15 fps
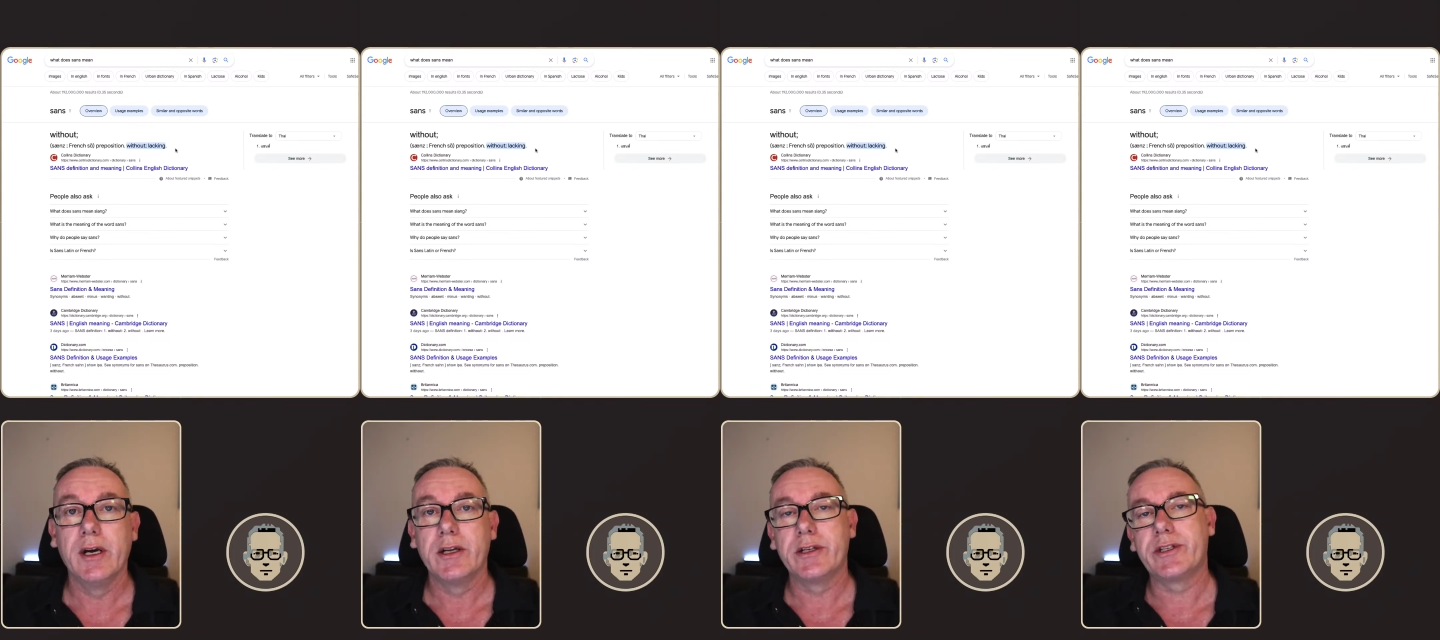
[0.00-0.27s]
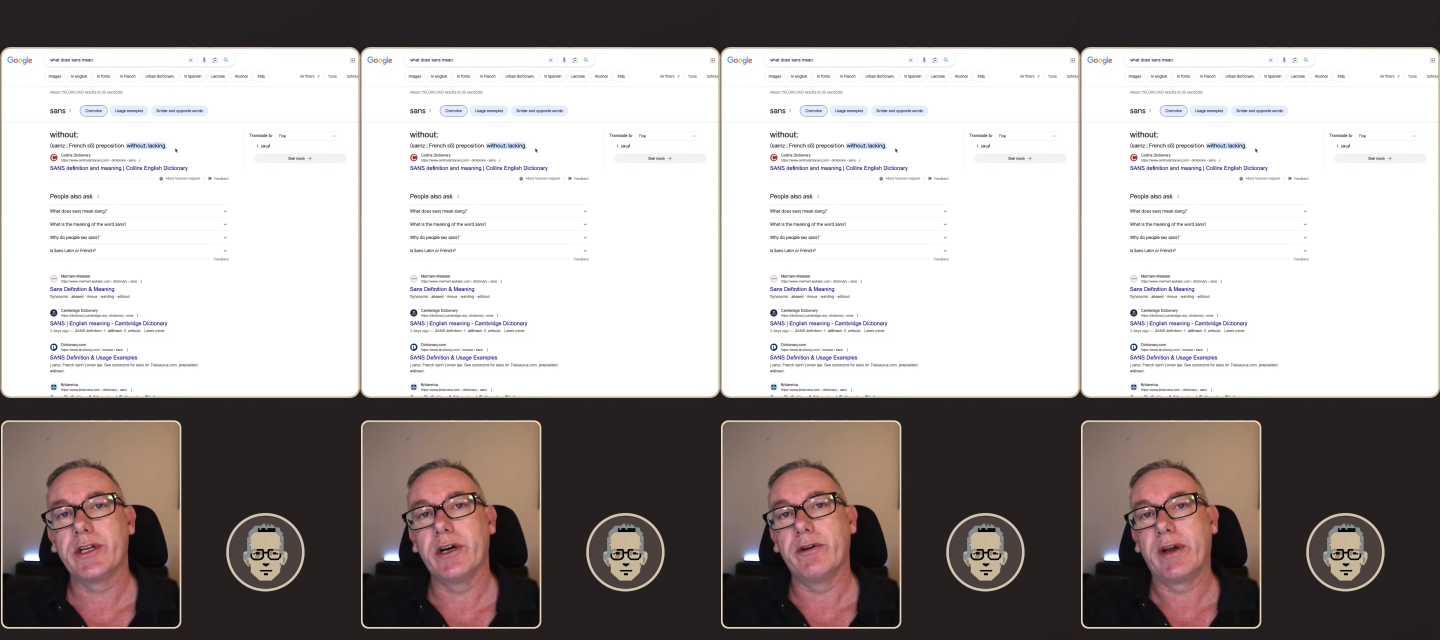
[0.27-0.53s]

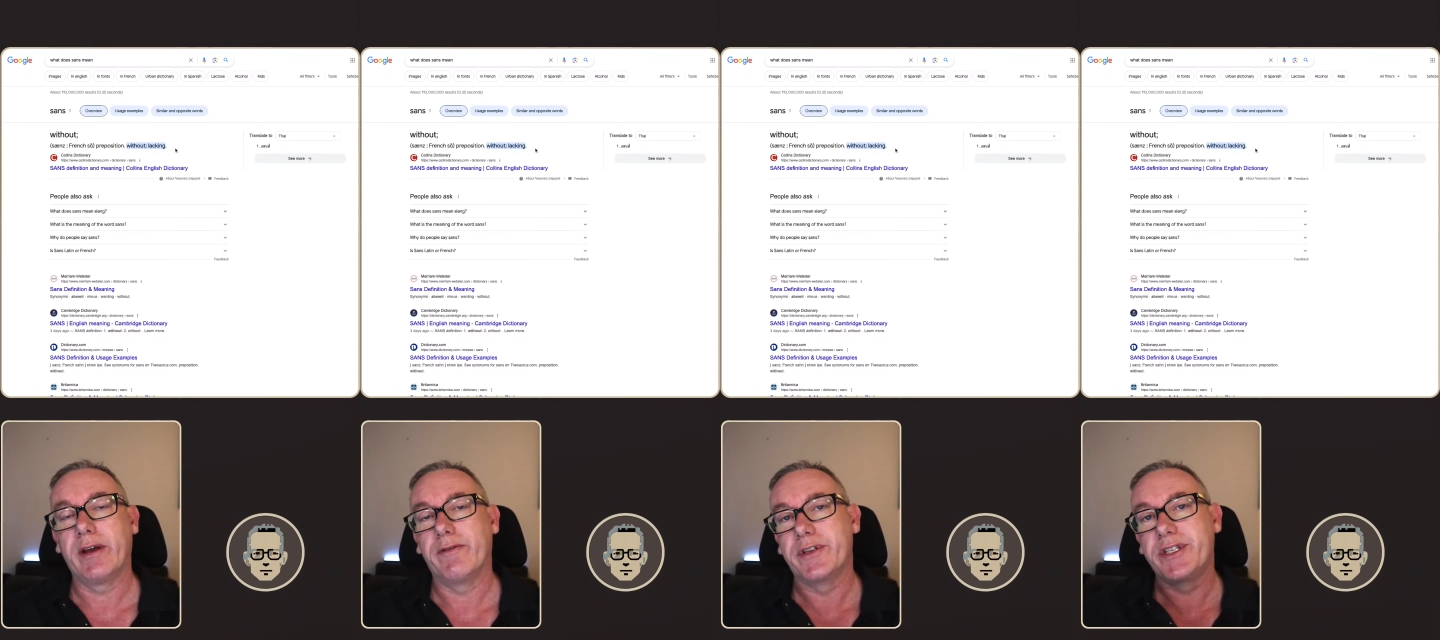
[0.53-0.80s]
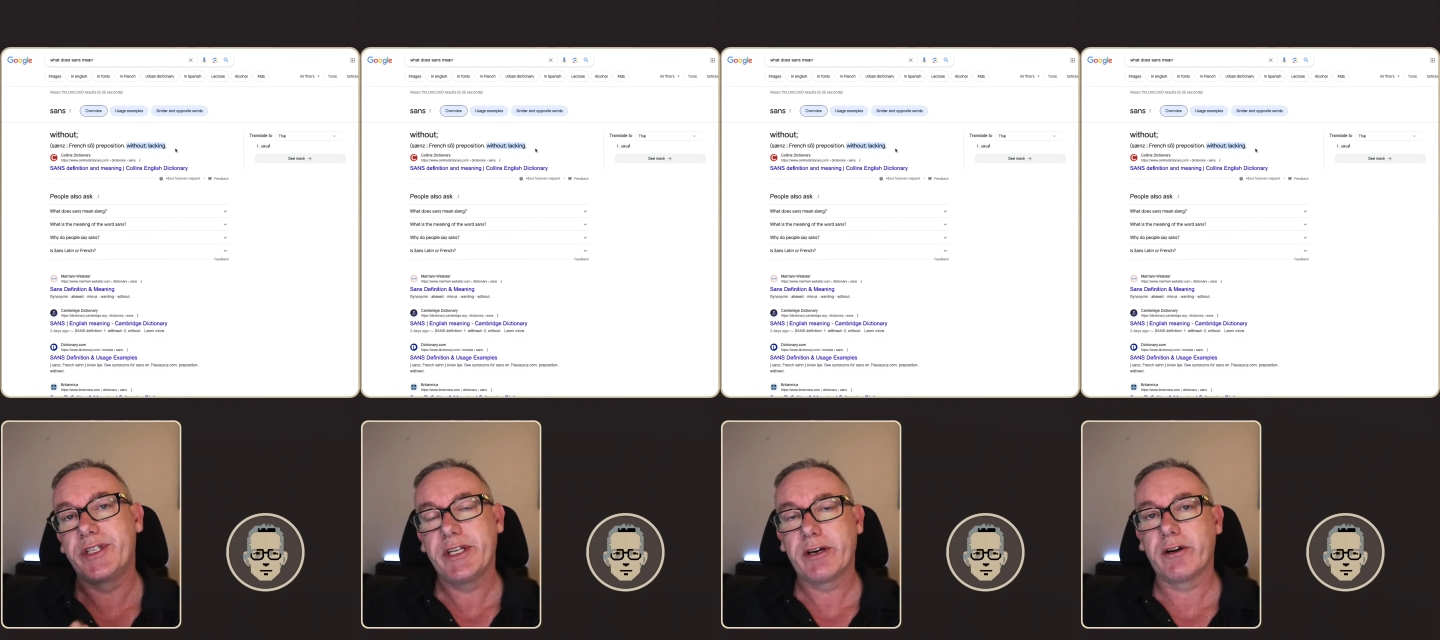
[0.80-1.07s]
So if
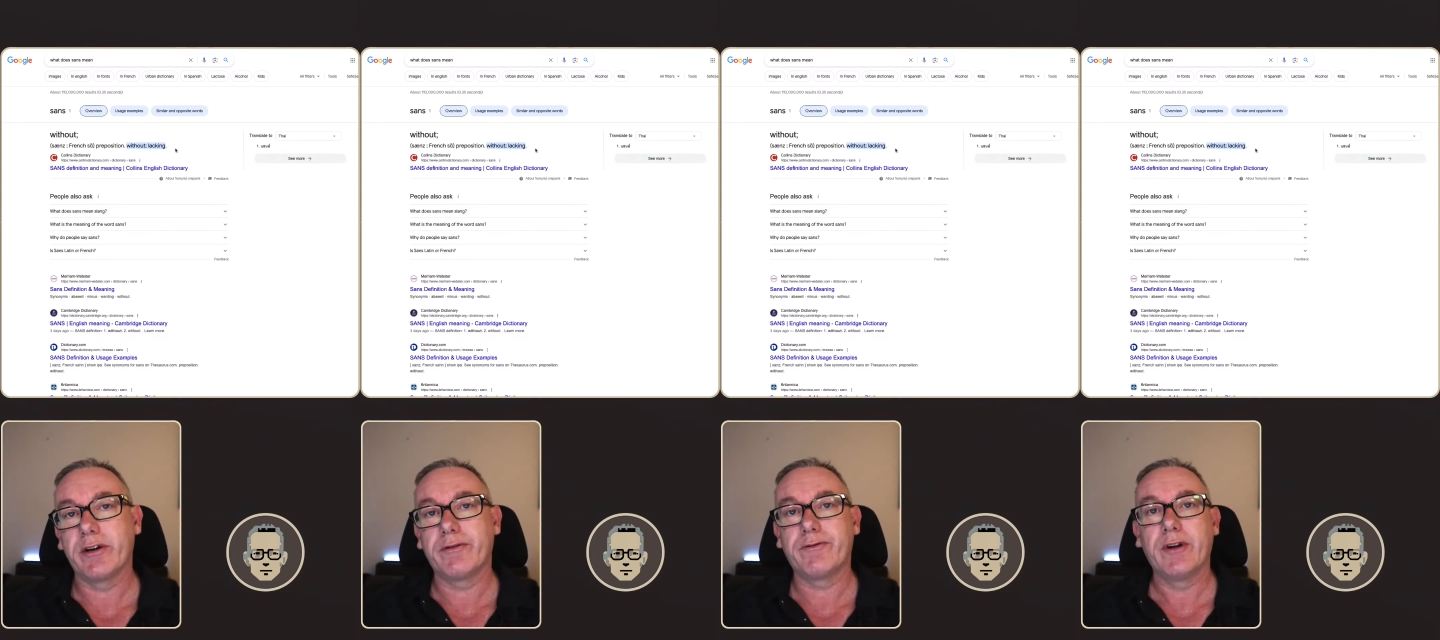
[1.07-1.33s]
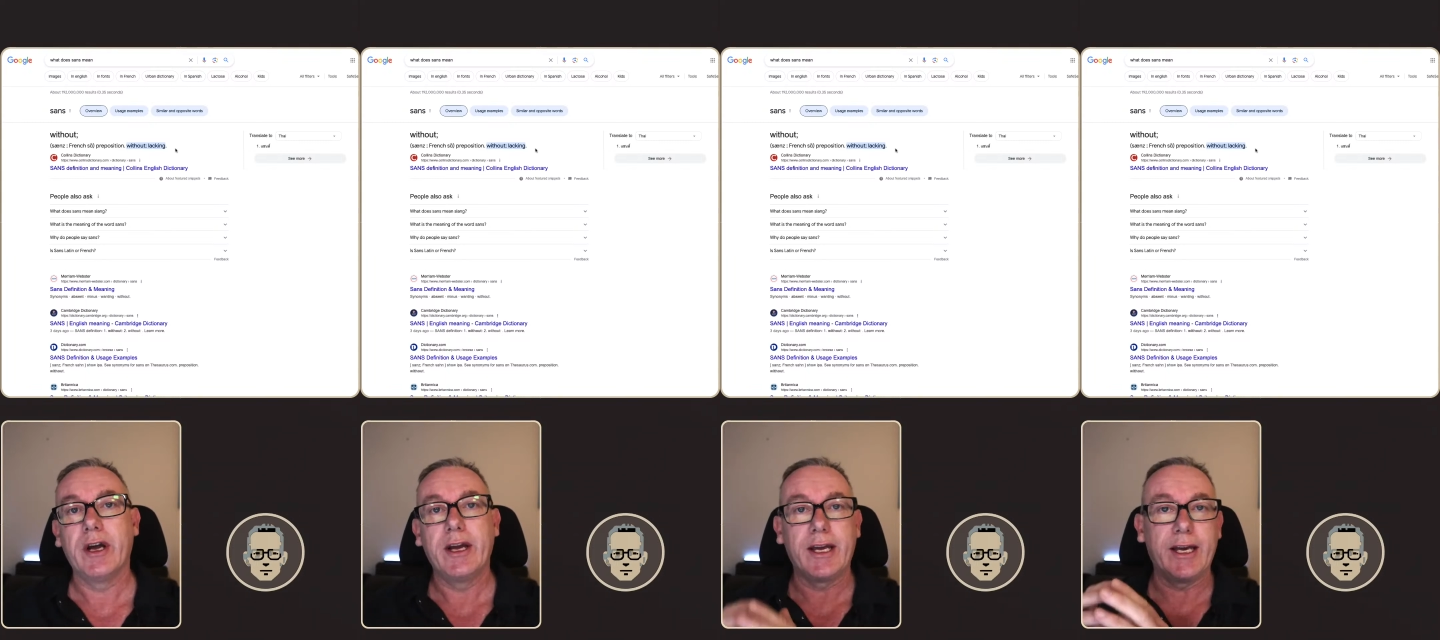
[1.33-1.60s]
serif
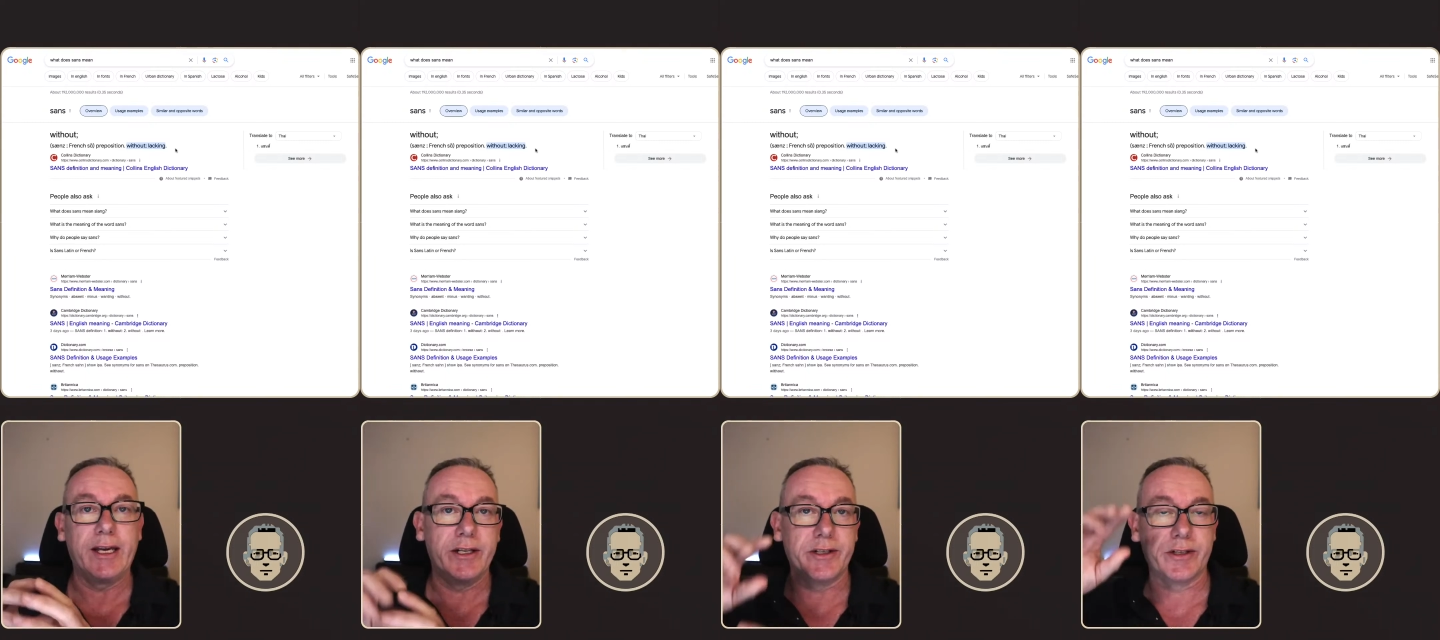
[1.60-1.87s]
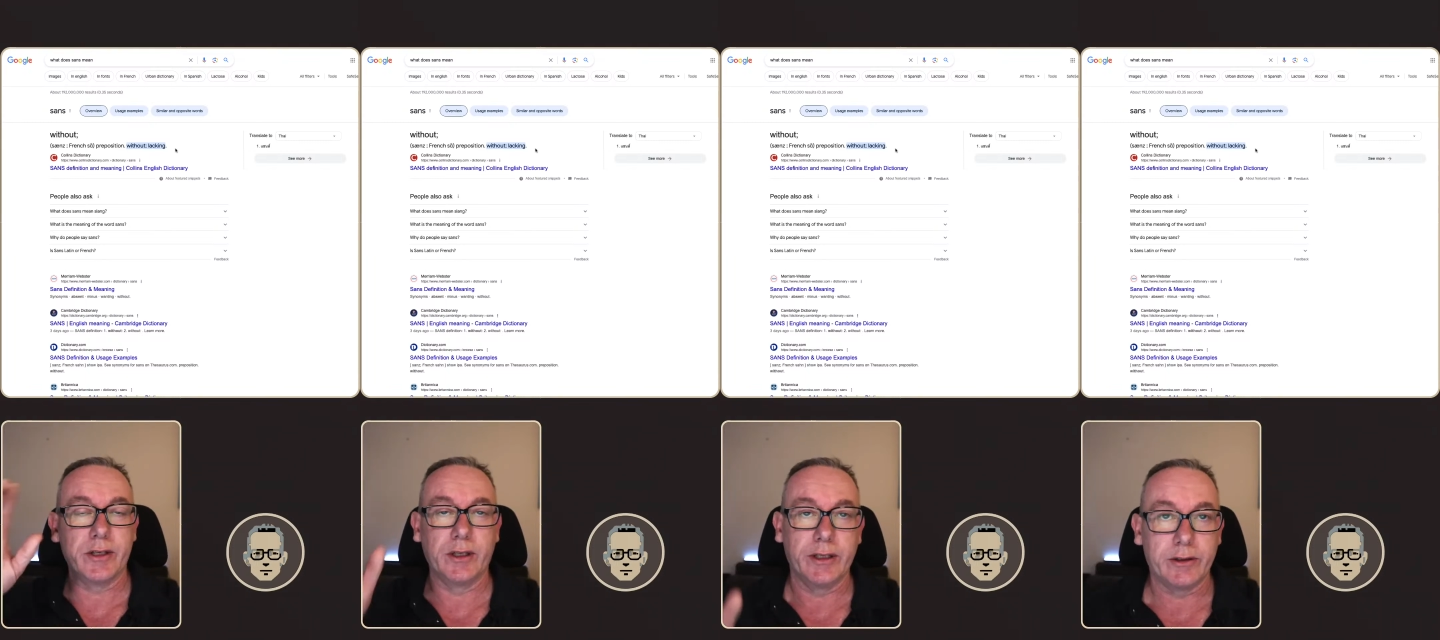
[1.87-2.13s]

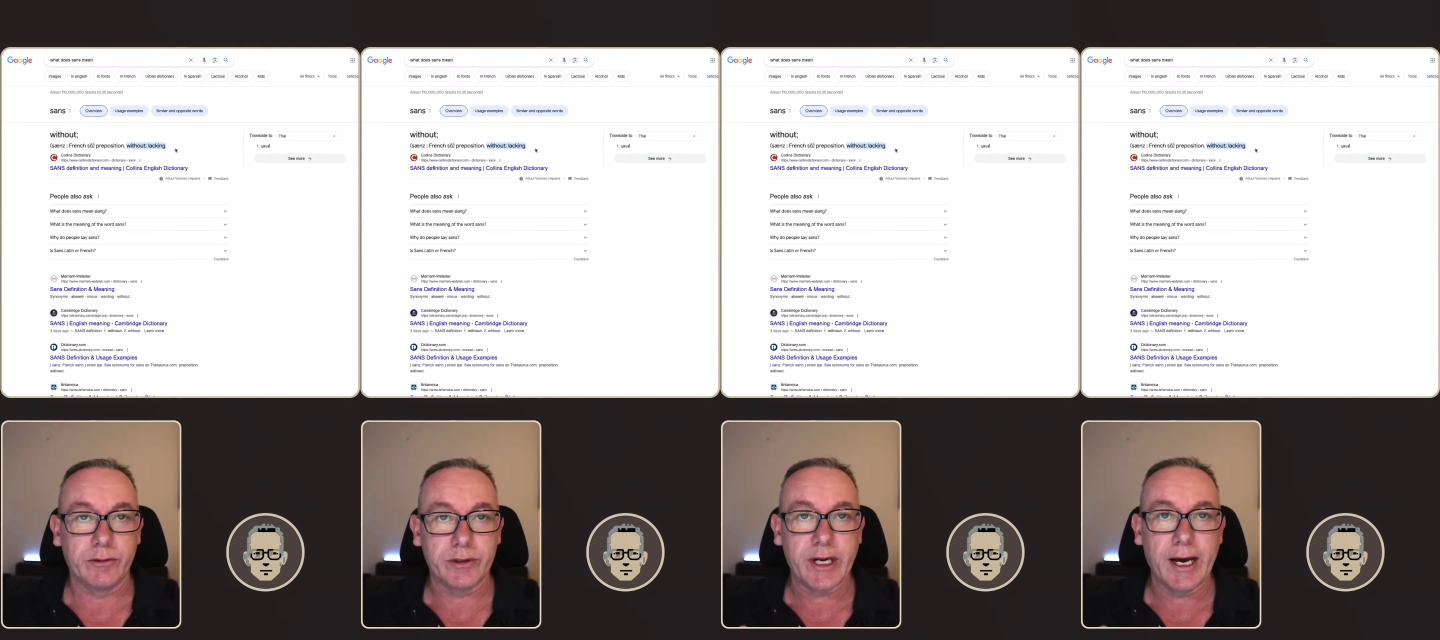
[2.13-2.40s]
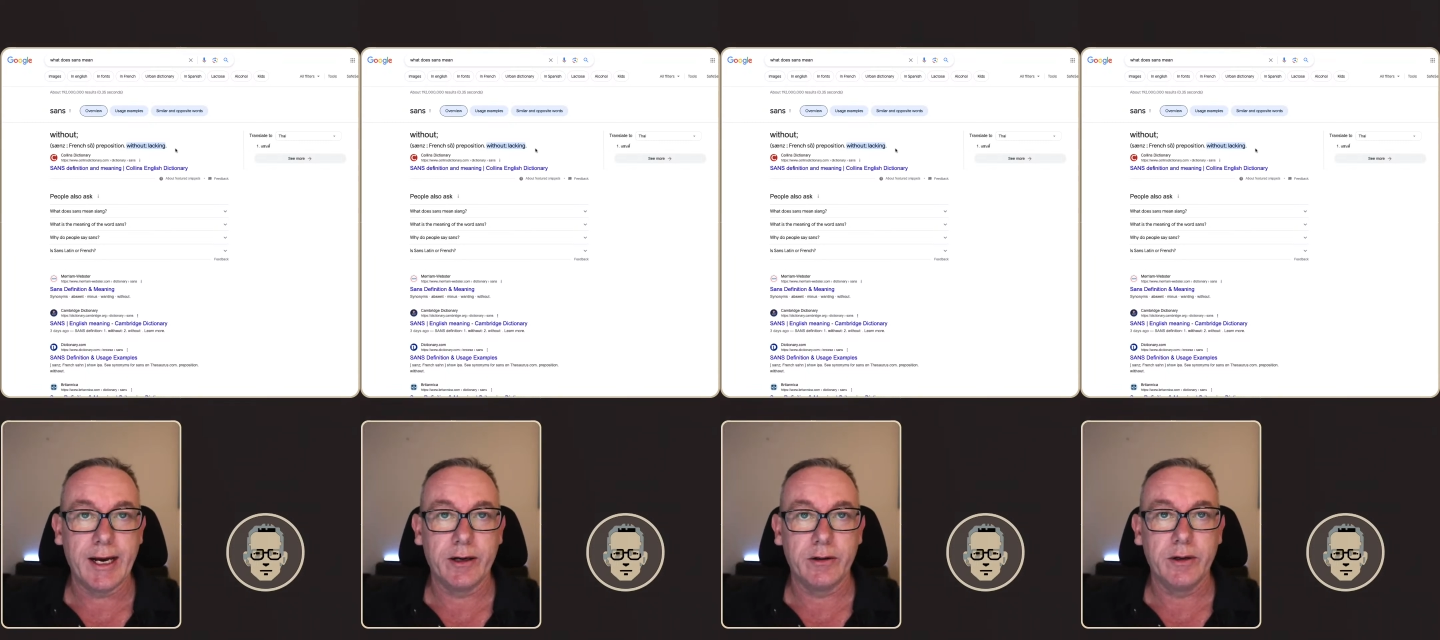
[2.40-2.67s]
is the little
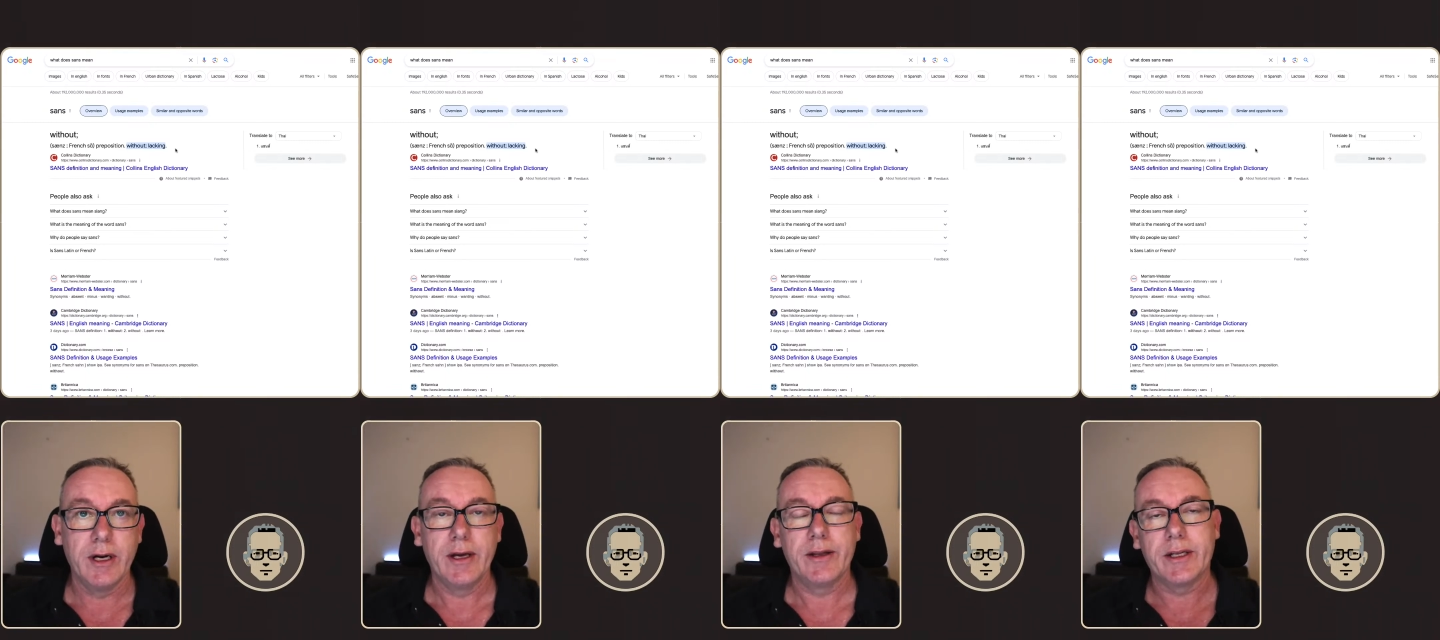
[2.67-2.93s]
tail,